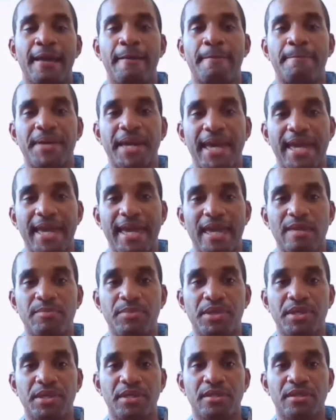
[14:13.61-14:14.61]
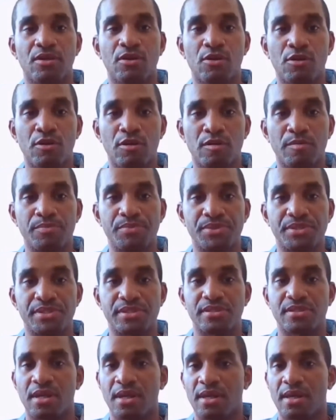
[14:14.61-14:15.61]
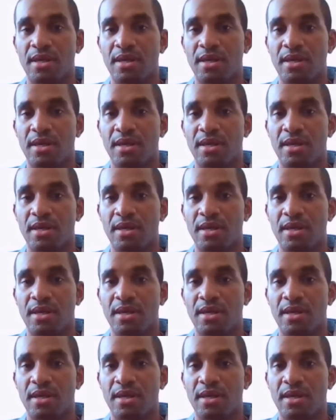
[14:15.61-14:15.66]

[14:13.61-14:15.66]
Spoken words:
Bahamian herbs